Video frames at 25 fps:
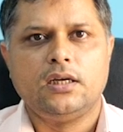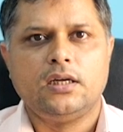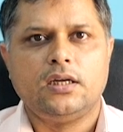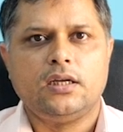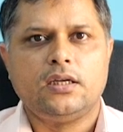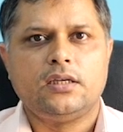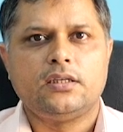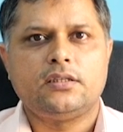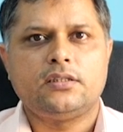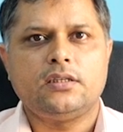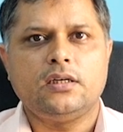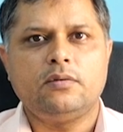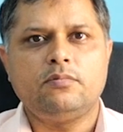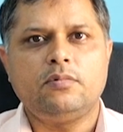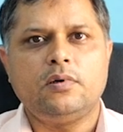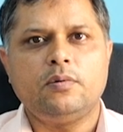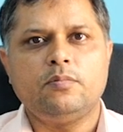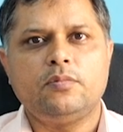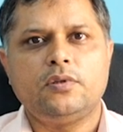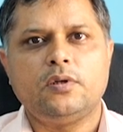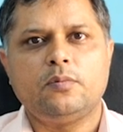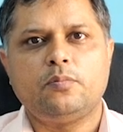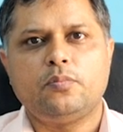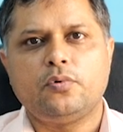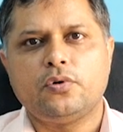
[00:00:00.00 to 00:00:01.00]
Some
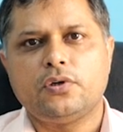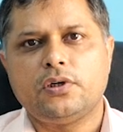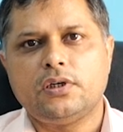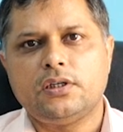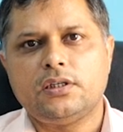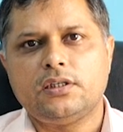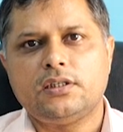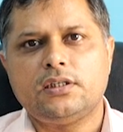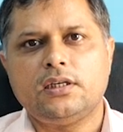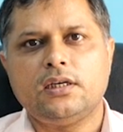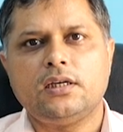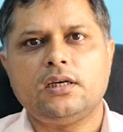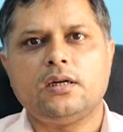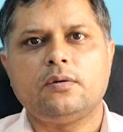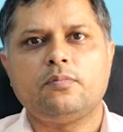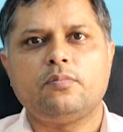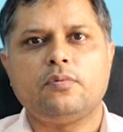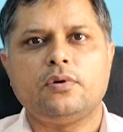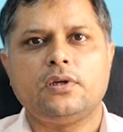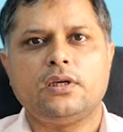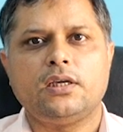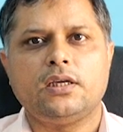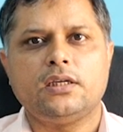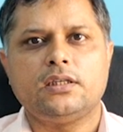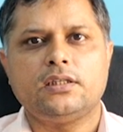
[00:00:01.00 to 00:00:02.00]
of the potential
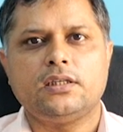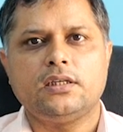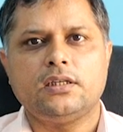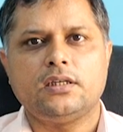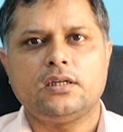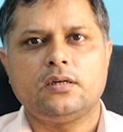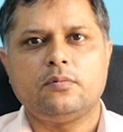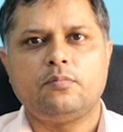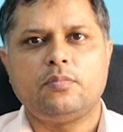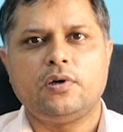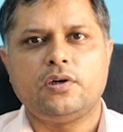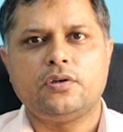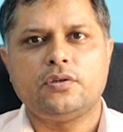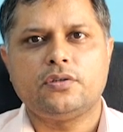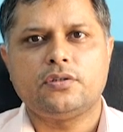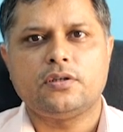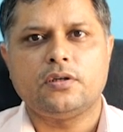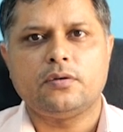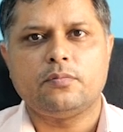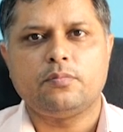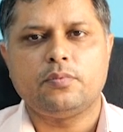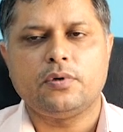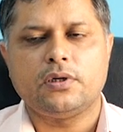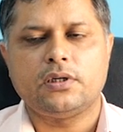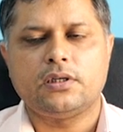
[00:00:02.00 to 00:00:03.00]
applications of
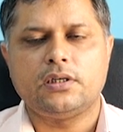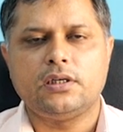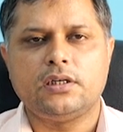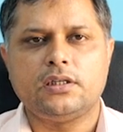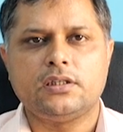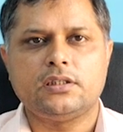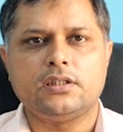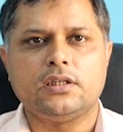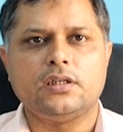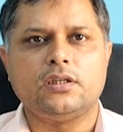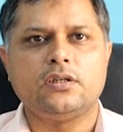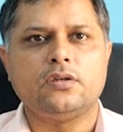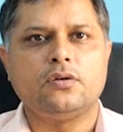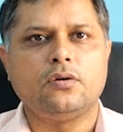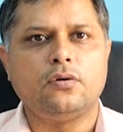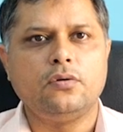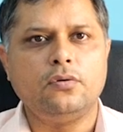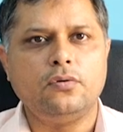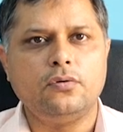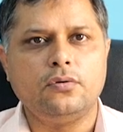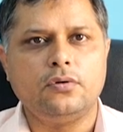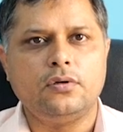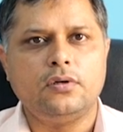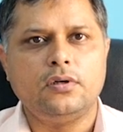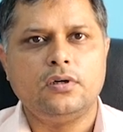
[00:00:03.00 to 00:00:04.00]
biosurfactants
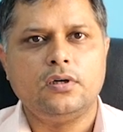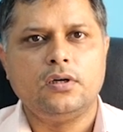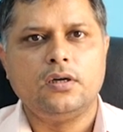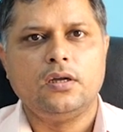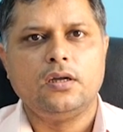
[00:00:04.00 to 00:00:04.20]
include